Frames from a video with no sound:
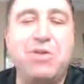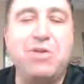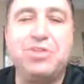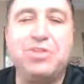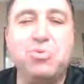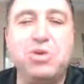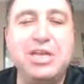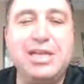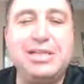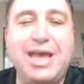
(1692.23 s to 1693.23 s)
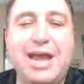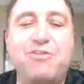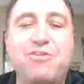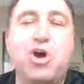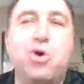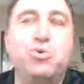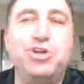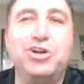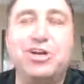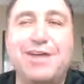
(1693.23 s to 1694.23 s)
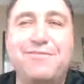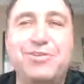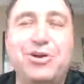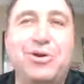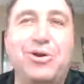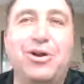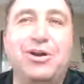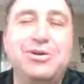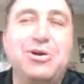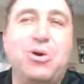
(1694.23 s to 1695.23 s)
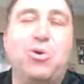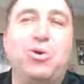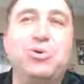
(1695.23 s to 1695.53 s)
I don't think you would need to ever know who your governor or